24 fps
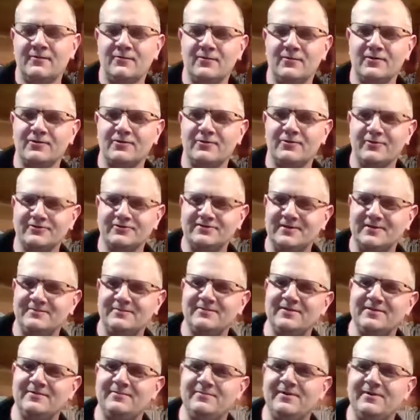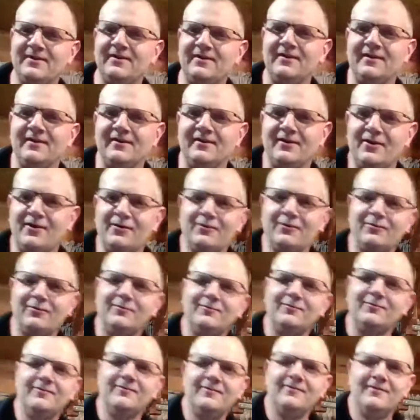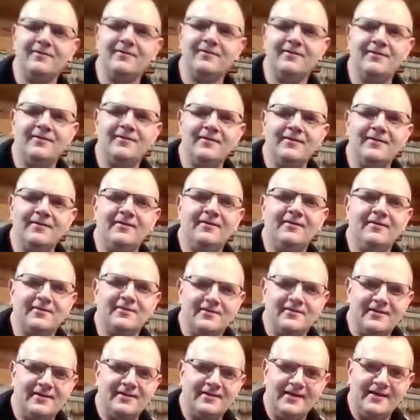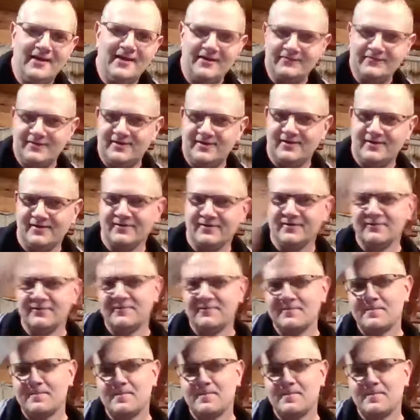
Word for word: Workhorse MTB, hello. Glad to have you here.